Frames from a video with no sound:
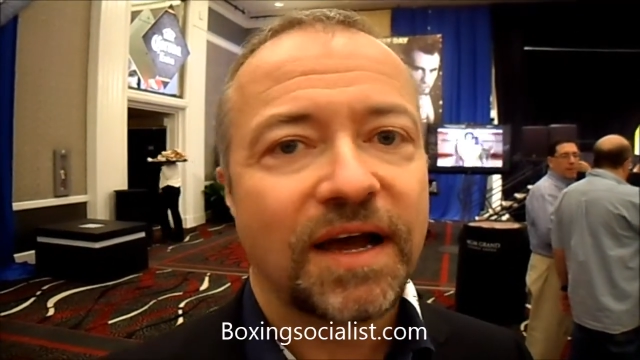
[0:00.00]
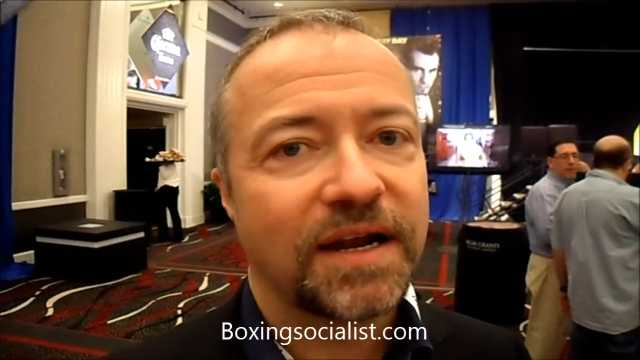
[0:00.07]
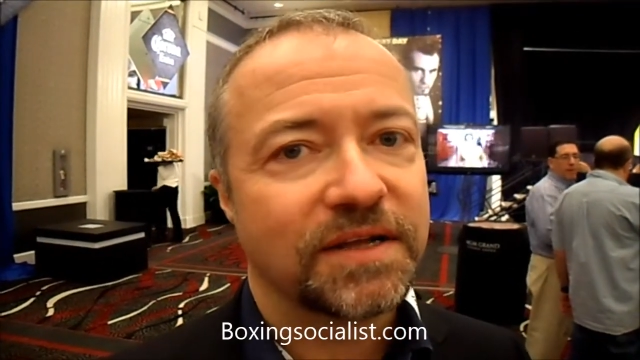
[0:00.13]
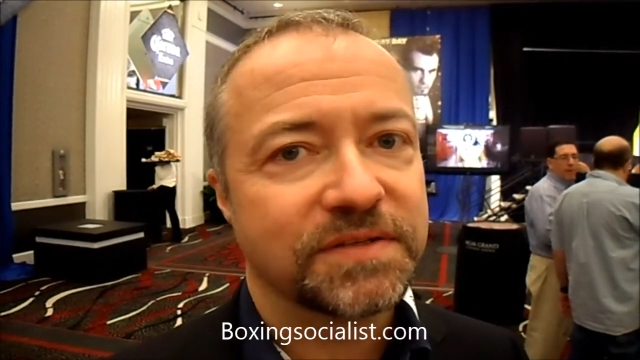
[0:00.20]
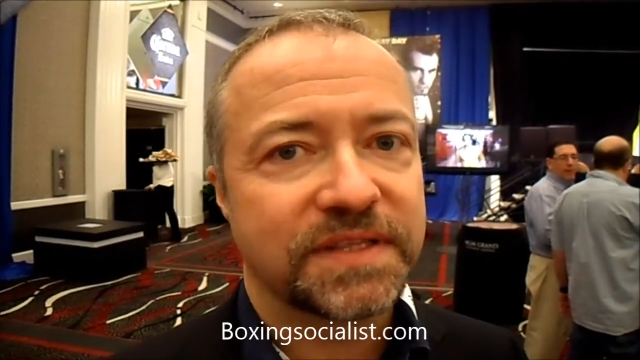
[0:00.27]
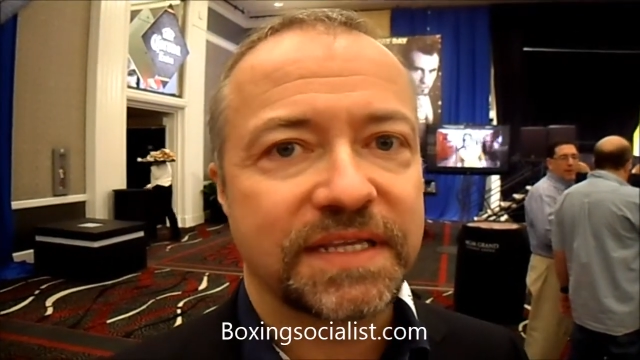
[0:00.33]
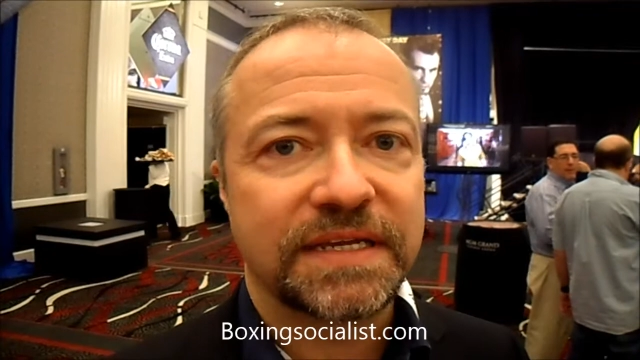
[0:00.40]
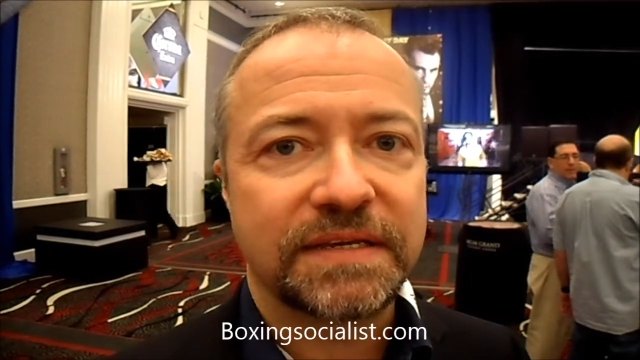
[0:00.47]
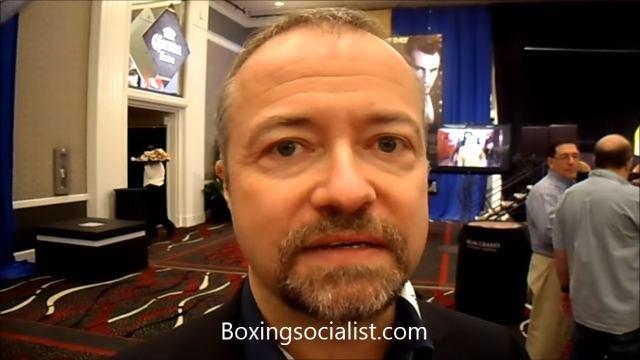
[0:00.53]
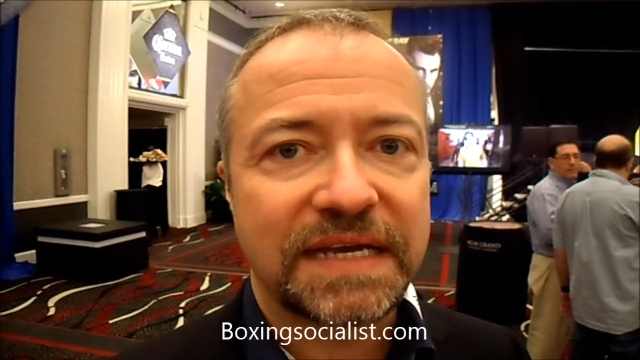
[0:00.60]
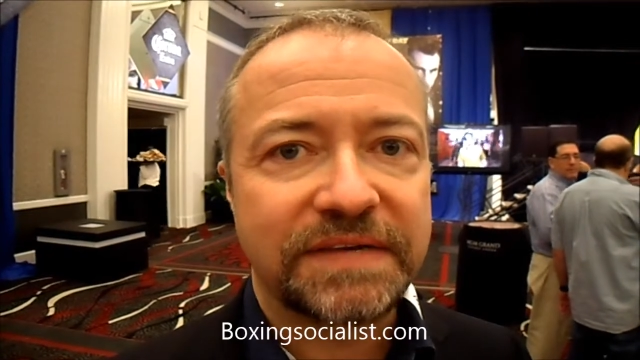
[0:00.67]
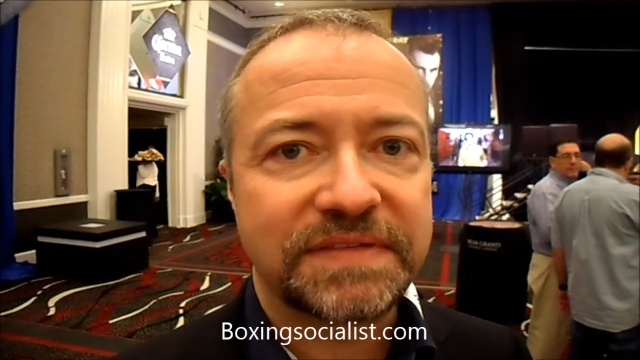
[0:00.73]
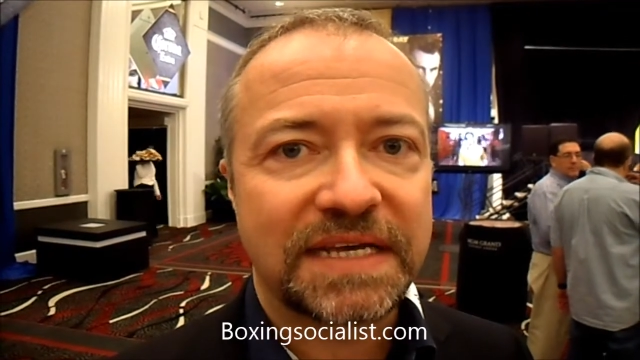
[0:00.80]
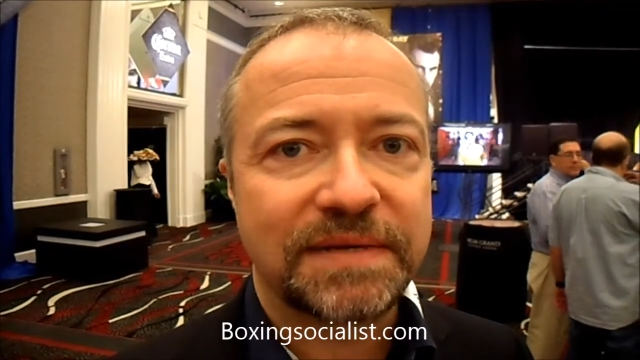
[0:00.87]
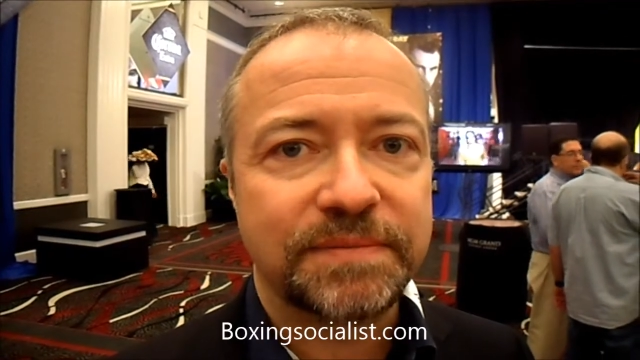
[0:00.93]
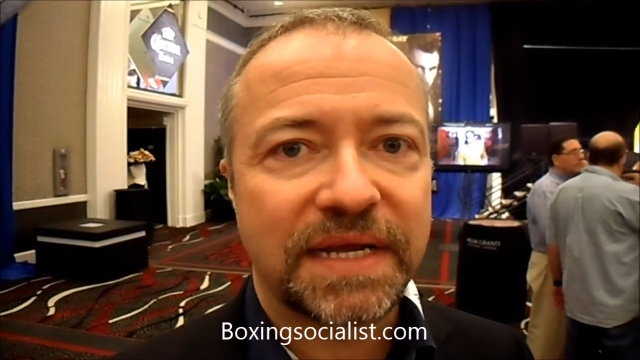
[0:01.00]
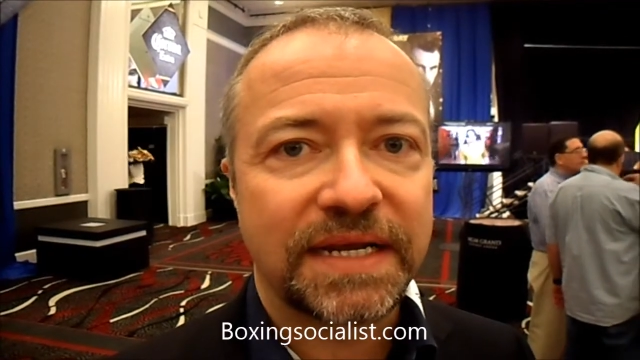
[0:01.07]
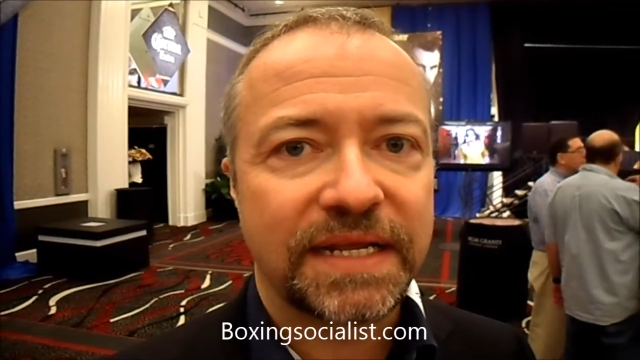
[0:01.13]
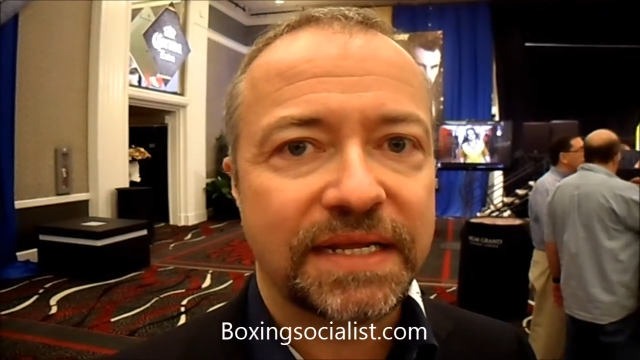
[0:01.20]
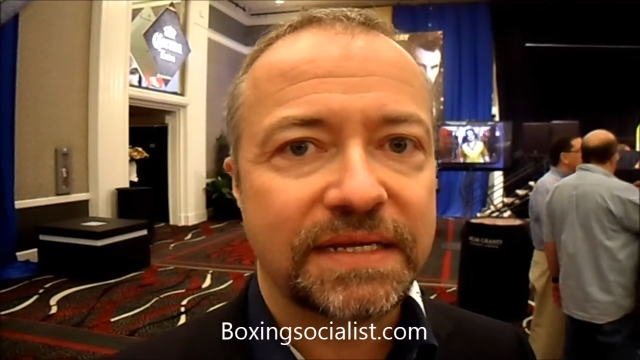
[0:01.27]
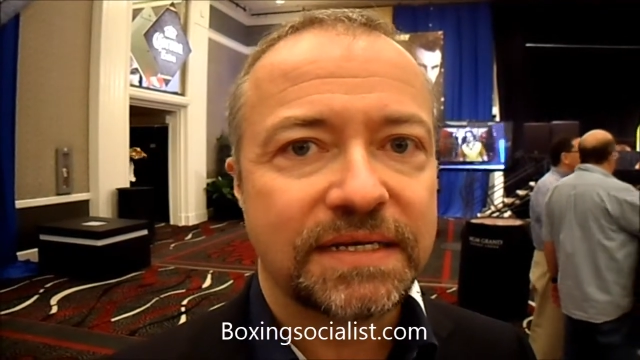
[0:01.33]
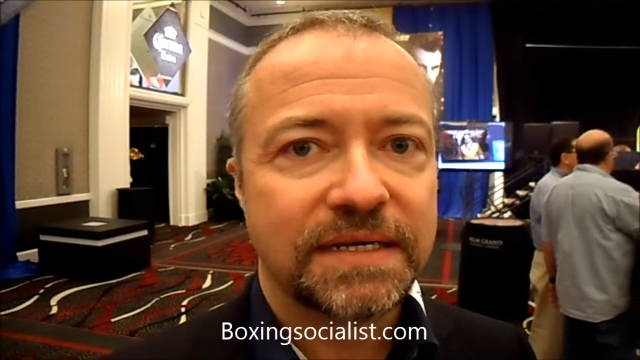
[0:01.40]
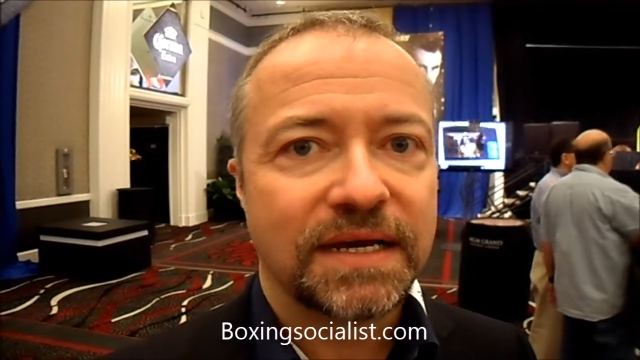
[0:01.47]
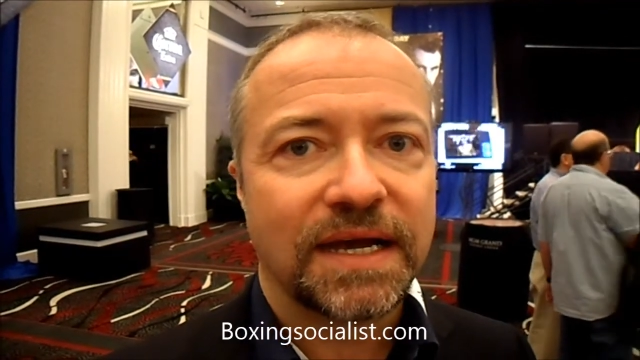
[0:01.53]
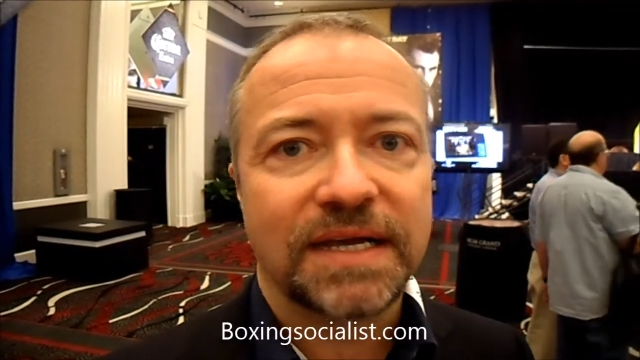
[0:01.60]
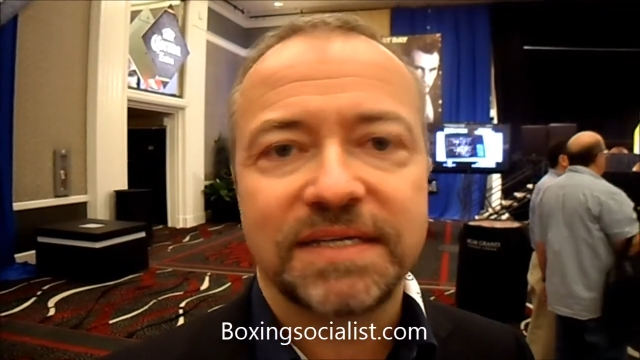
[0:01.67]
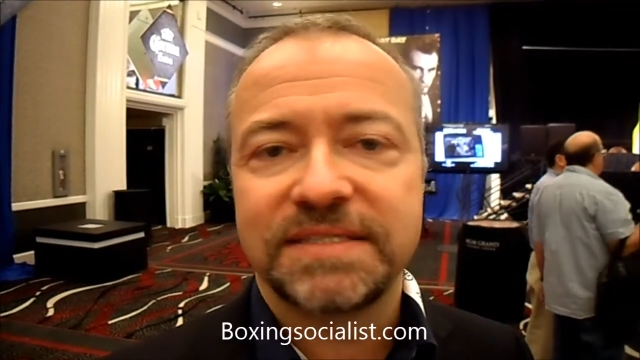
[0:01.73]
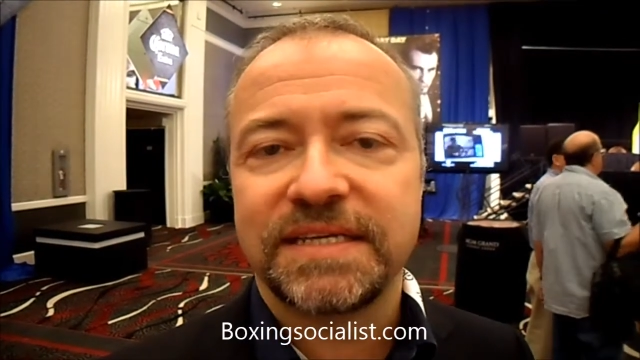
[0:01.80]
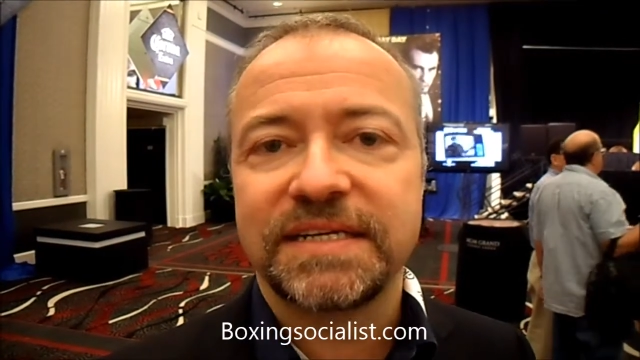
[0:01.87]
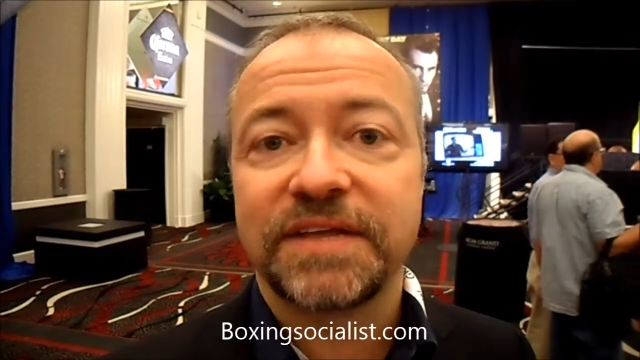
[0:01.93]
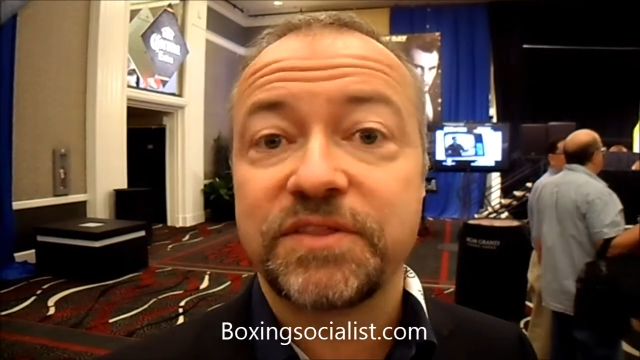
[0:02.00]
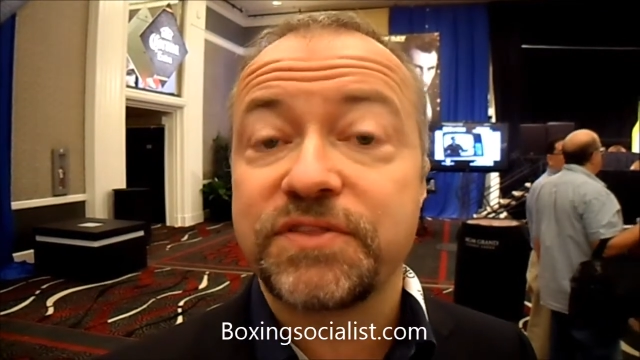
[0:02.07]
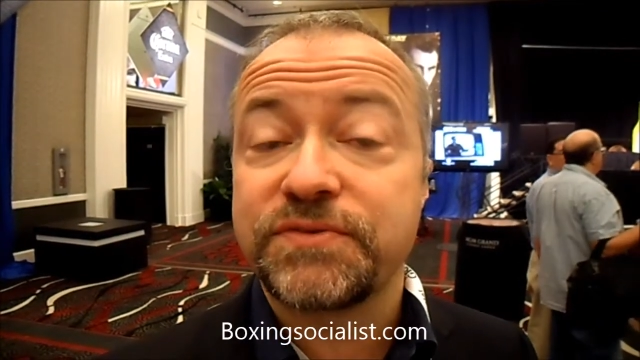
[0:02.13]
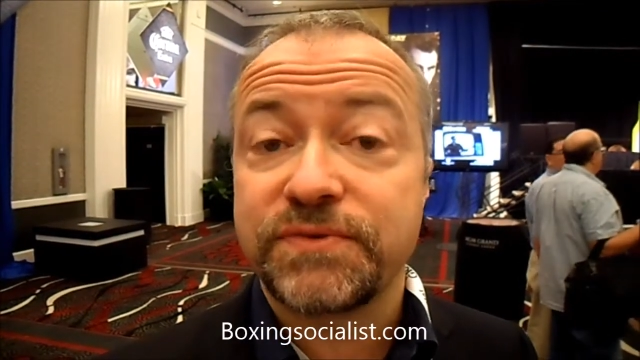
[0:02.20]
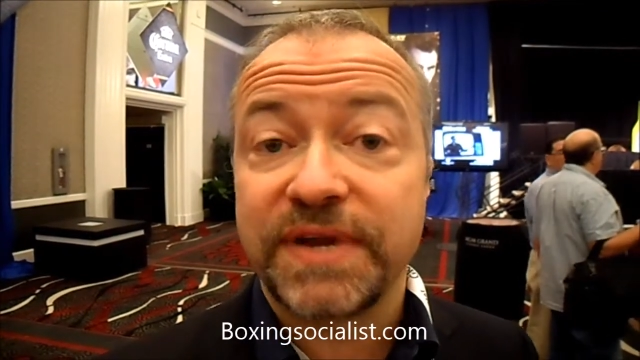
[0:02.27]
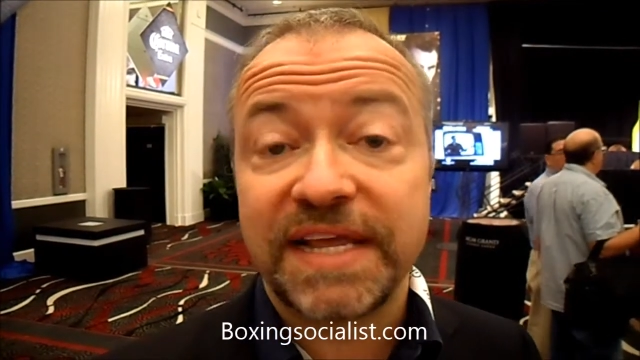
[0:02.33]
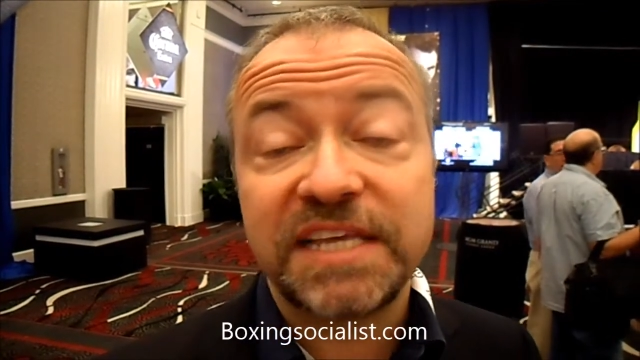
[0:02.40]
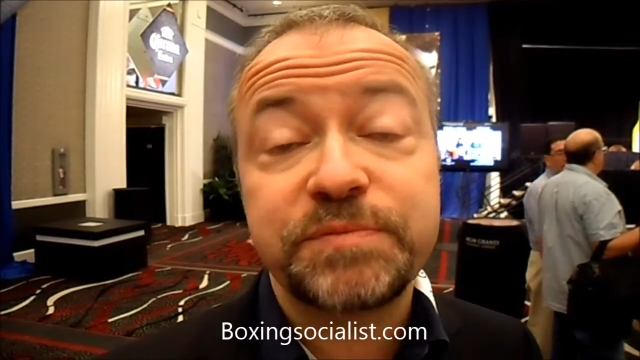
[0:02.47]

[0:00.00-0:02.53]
I don't think he'll have that many. I could see another three.